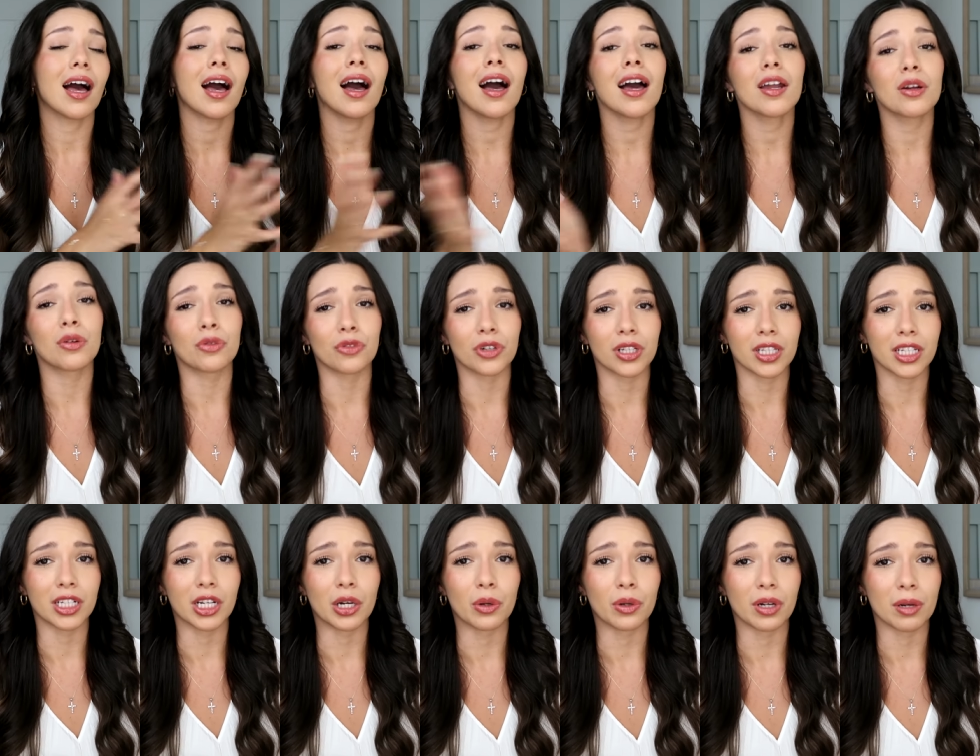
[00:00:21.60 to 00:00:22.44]
I don't really
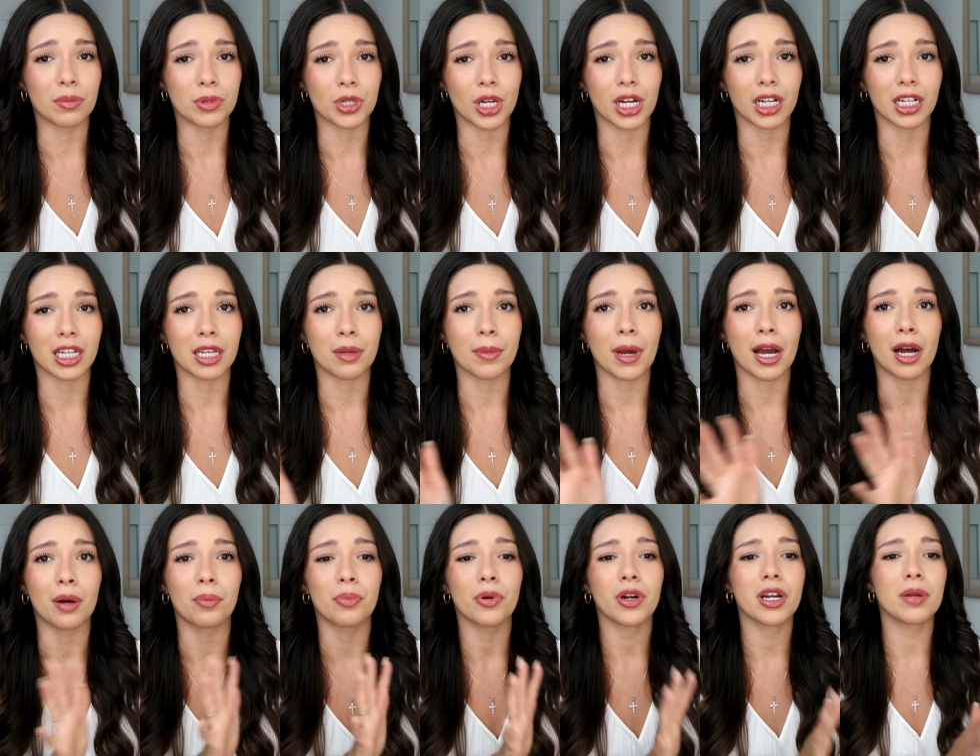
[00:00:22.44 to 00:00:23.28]
know what I'm talking
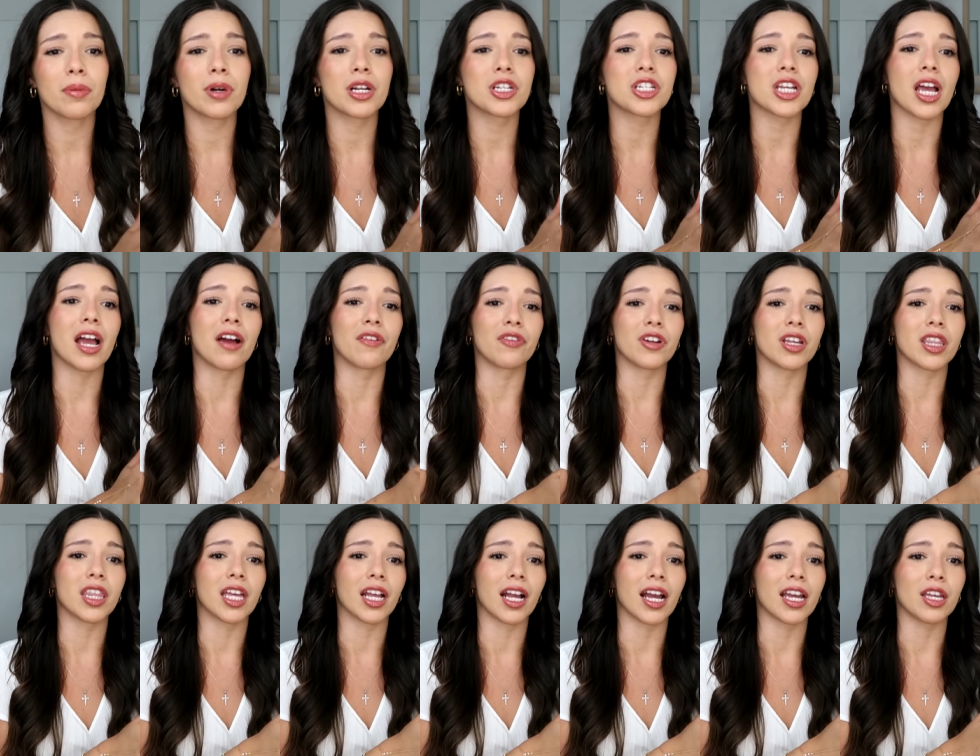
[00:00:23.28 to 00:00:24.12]
about. Pretty much
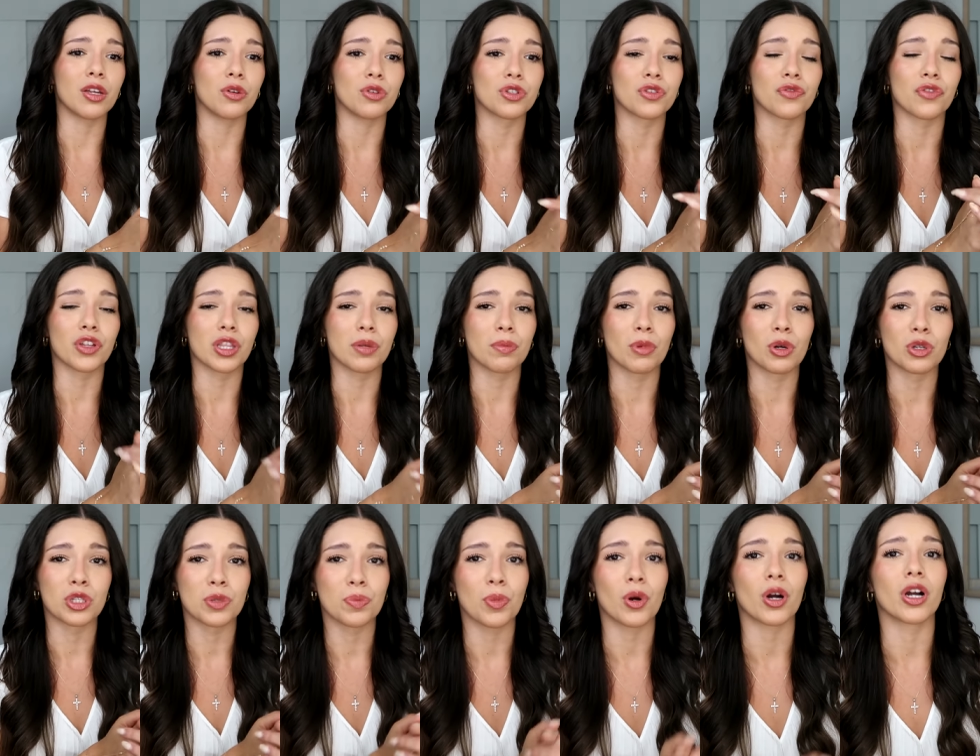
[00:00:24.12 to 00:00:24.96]
everything I use for the
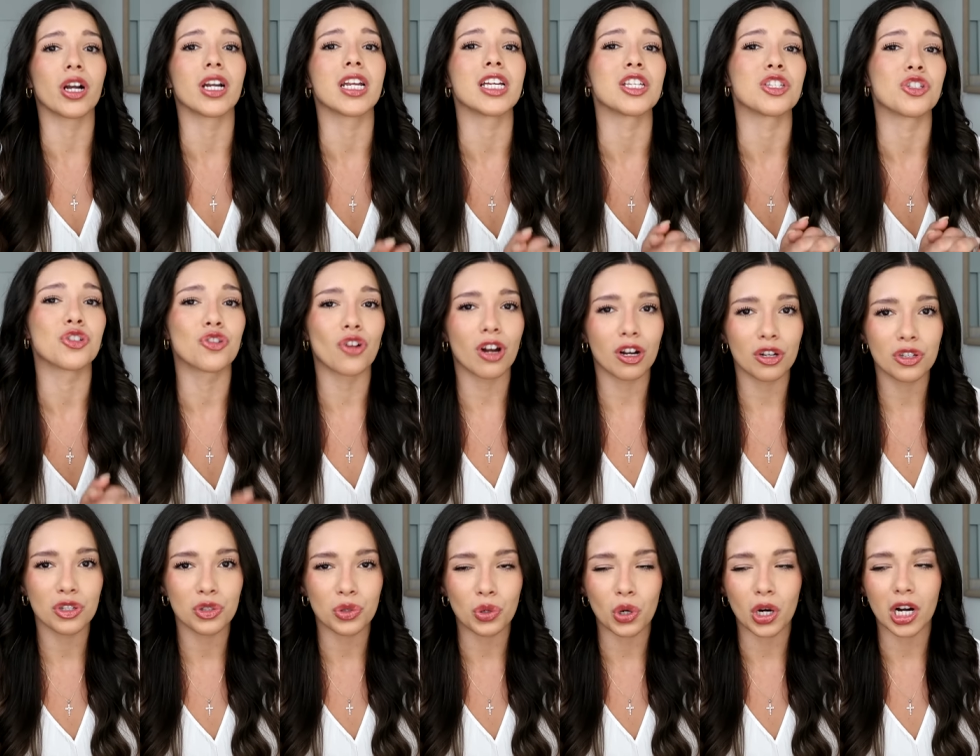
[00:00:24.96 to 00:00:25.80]
most part is
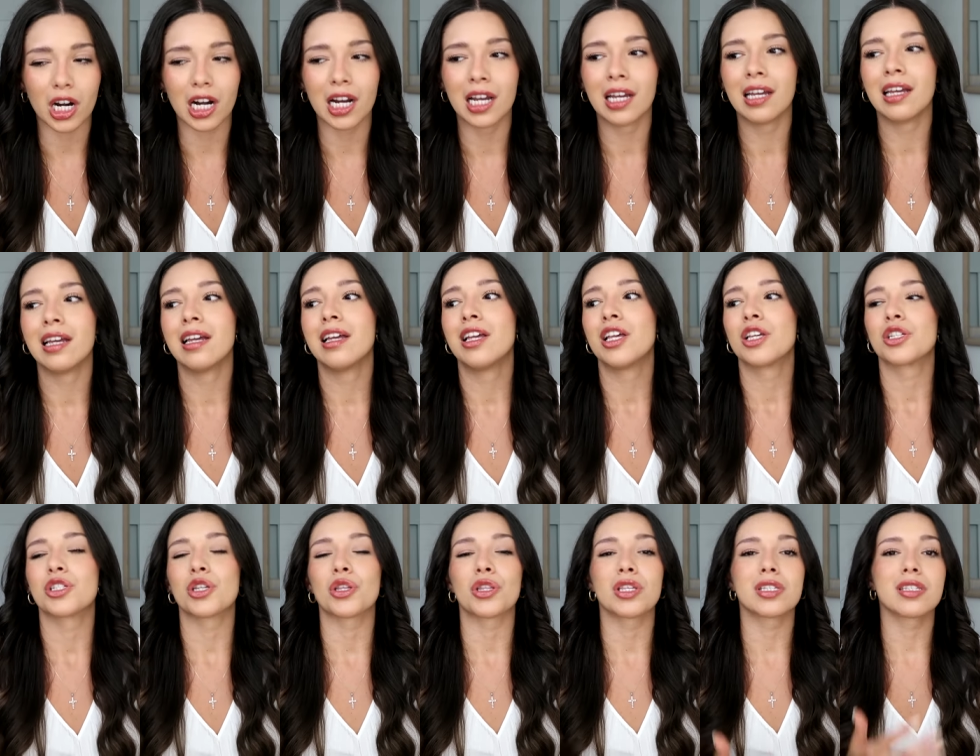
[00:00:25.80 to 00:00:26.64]
drugstore.
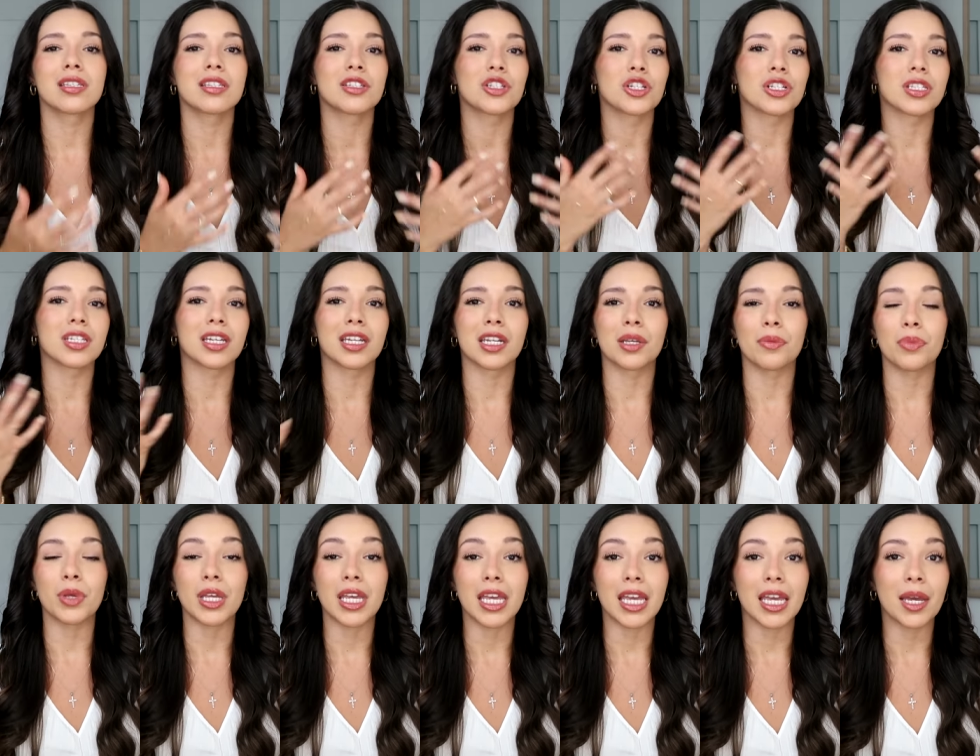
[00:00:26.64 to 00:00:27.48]
So this is just gonna
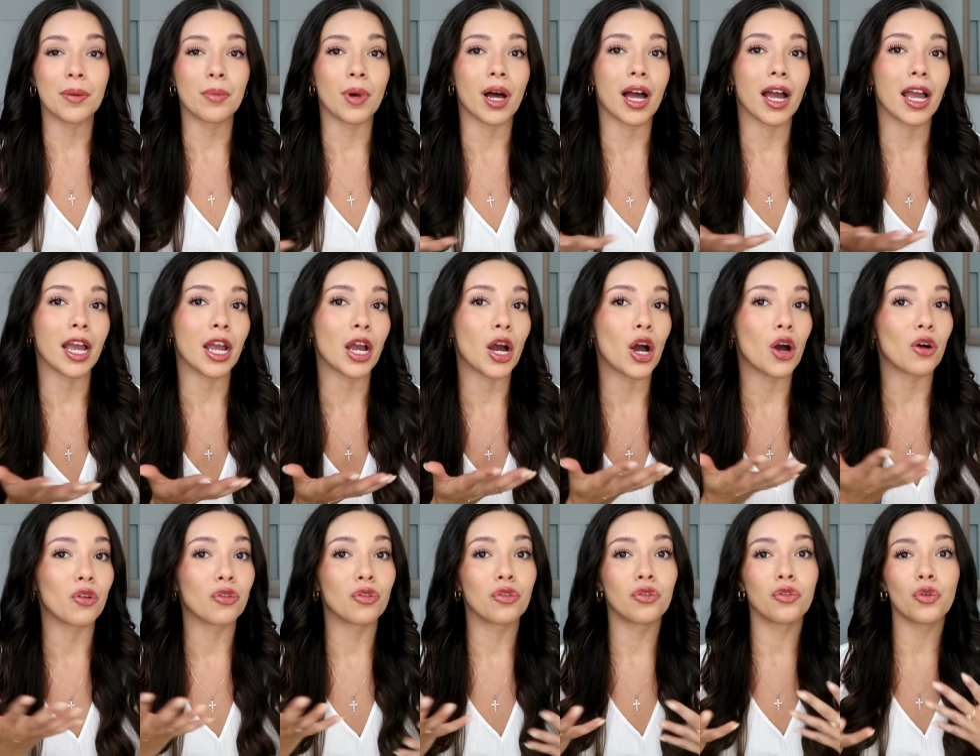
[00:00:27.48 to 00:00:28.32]
be my
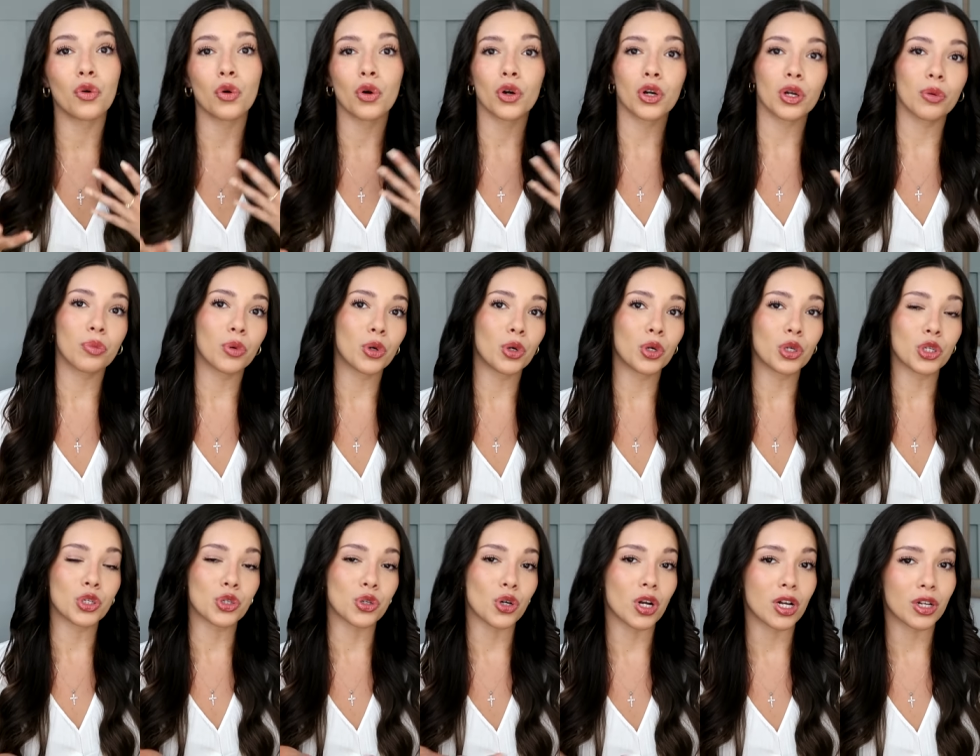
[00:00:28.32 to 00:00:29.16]

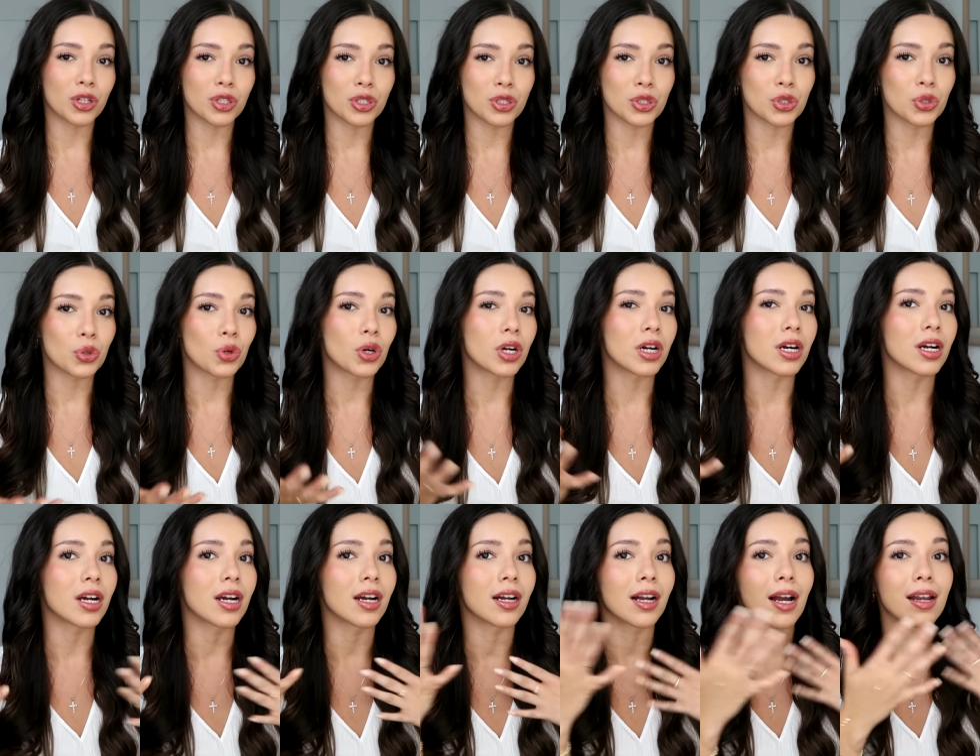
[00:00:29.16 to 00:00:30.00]
affordable
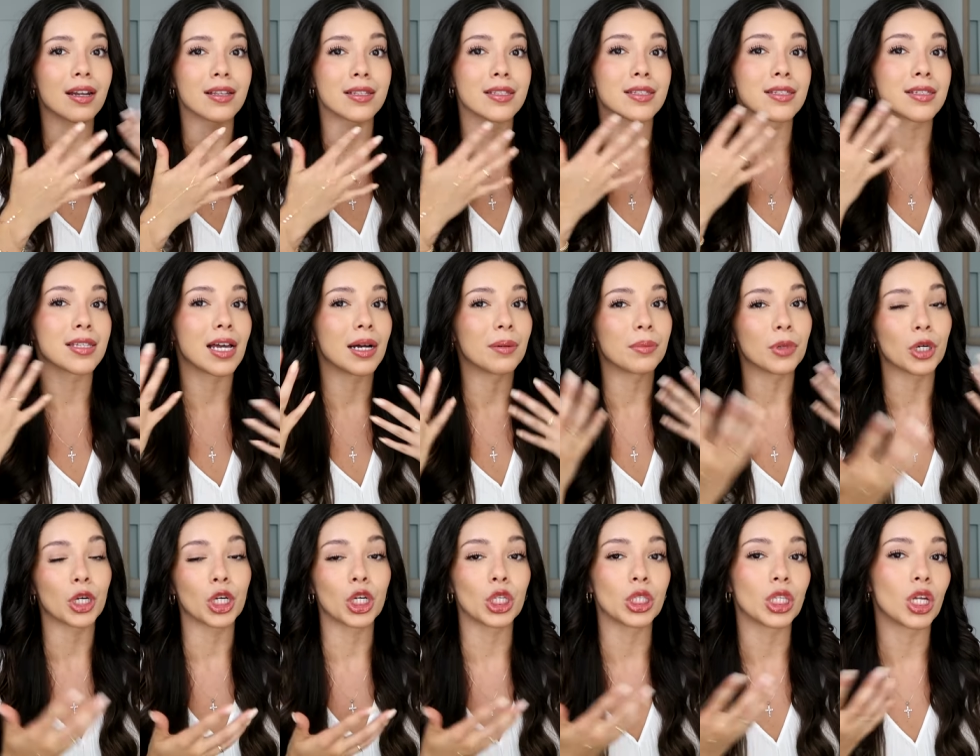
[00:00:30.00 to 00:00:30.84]
drugstore, kind of
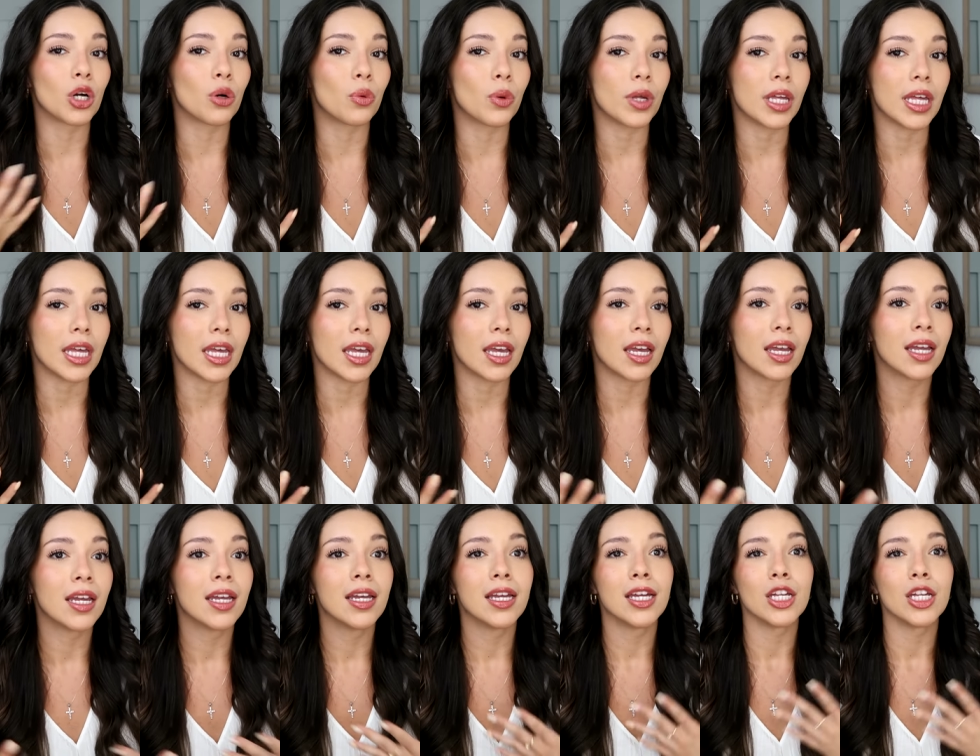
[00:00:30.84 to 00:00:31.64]
summer glowy,